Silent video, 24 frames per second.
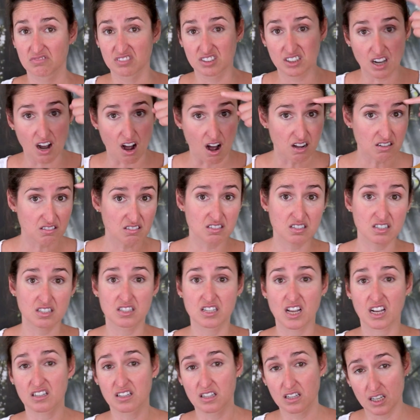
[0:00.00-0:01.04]
thoughts
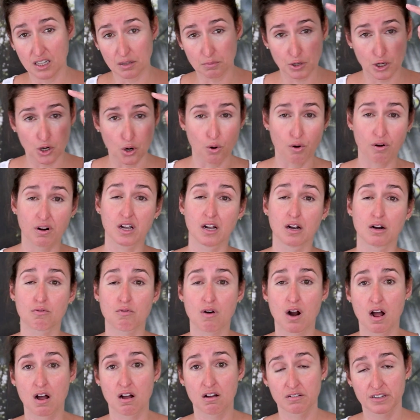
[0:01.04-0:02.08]
that keep going
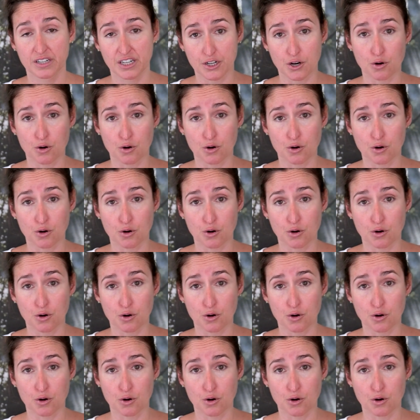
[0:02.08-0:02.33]
around and